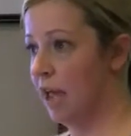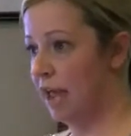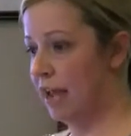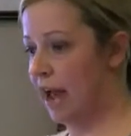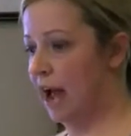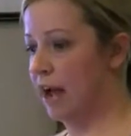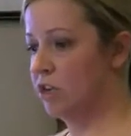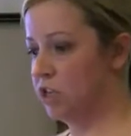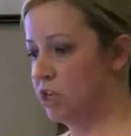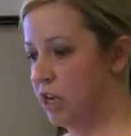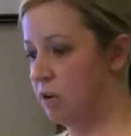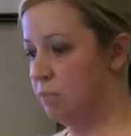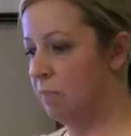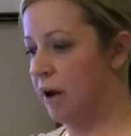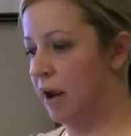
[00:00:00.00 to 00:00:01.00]
It
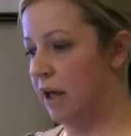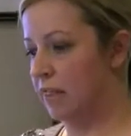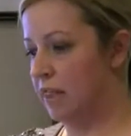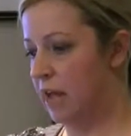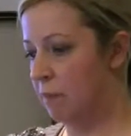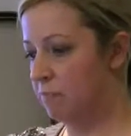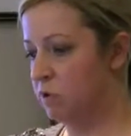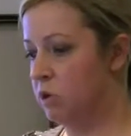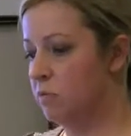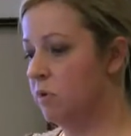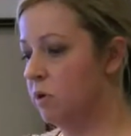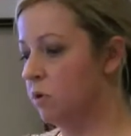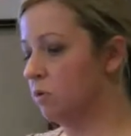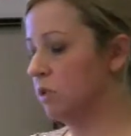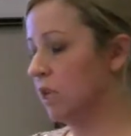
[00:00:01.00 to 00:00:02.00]
actually, the
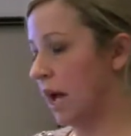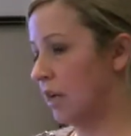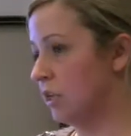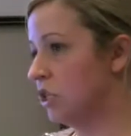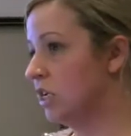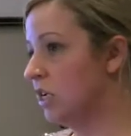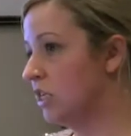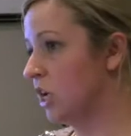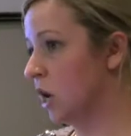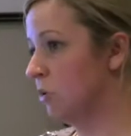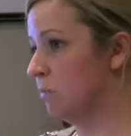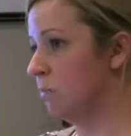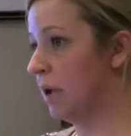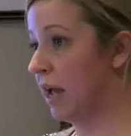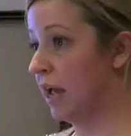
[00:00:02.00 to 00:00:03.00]
abdominals actually
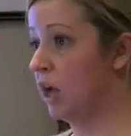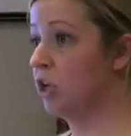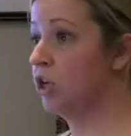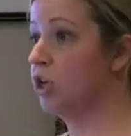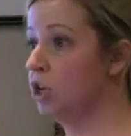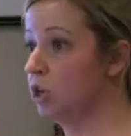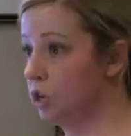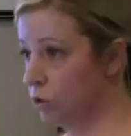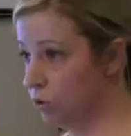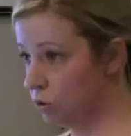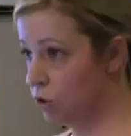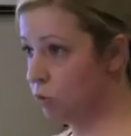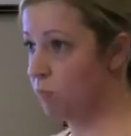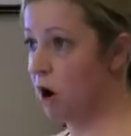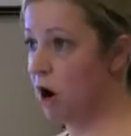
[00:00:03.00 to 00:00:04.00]
don't play a
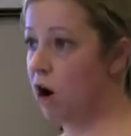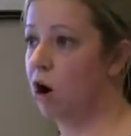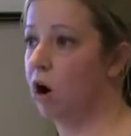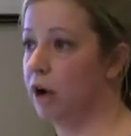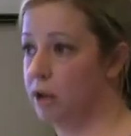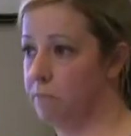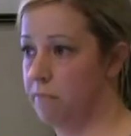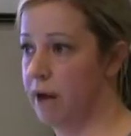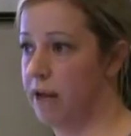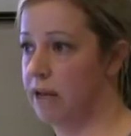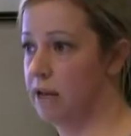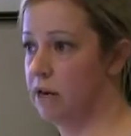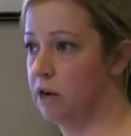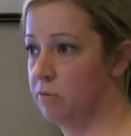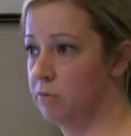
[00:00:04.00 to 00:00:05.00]
huge part in
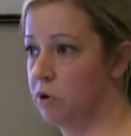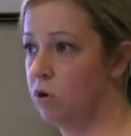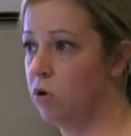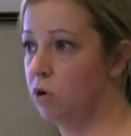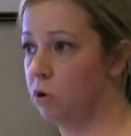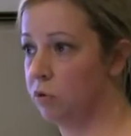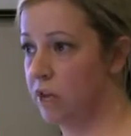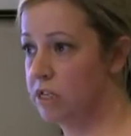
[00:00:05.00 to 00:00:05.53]
making up the core.